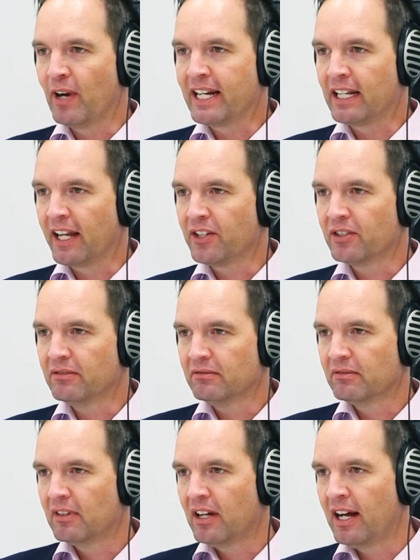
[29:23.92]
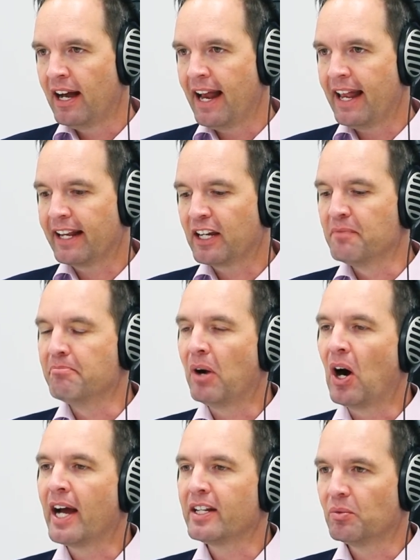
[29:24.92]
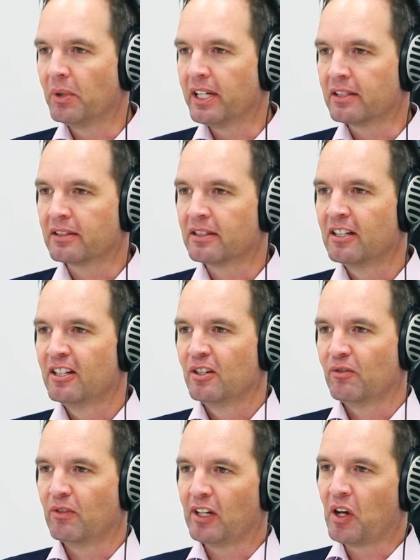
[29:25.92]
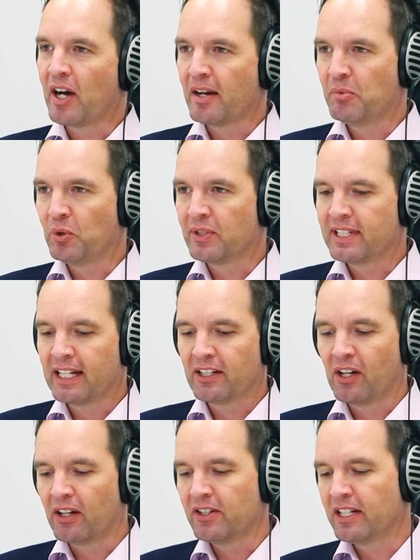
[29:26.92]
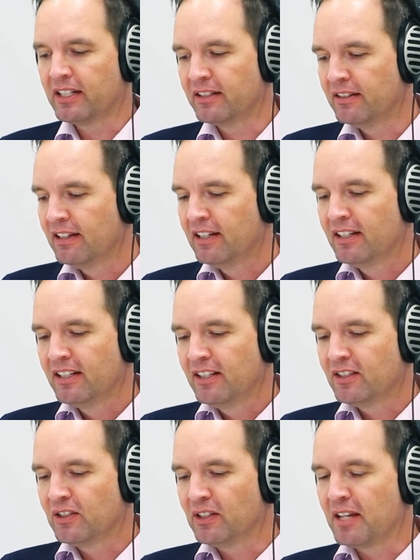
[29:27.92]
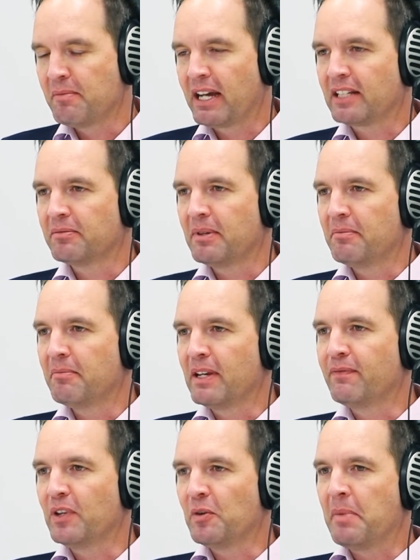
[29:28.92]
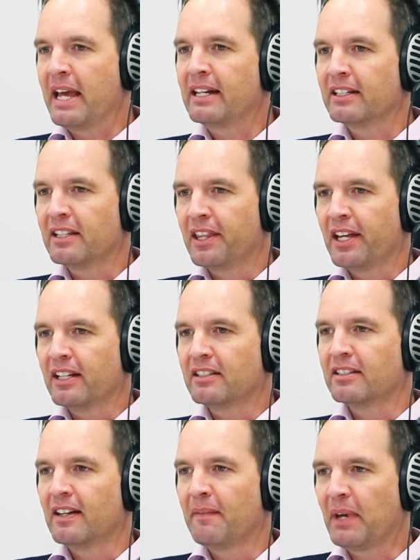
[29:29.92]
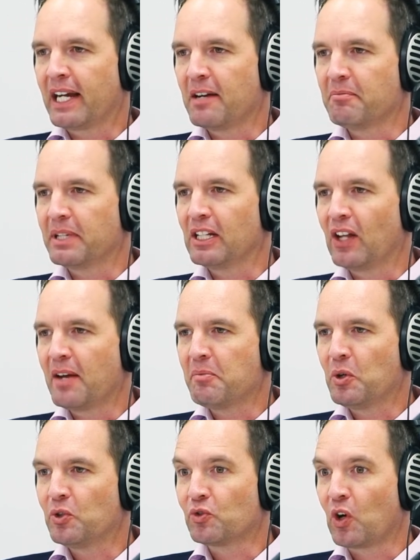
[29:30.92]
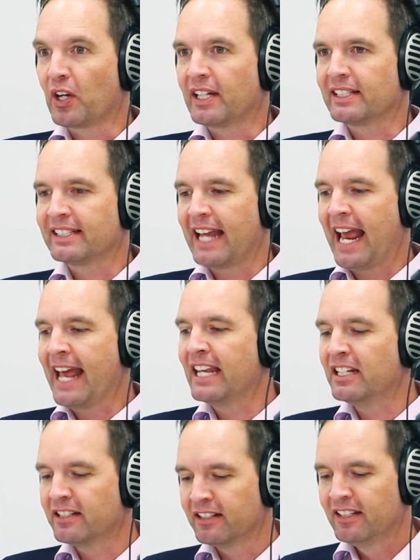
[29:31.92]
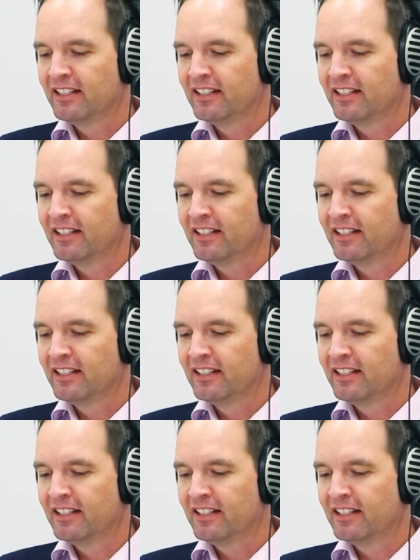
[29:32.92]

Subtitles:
regulation combined with reliable technology, and certainly makes me feel better that a company like Pertronics and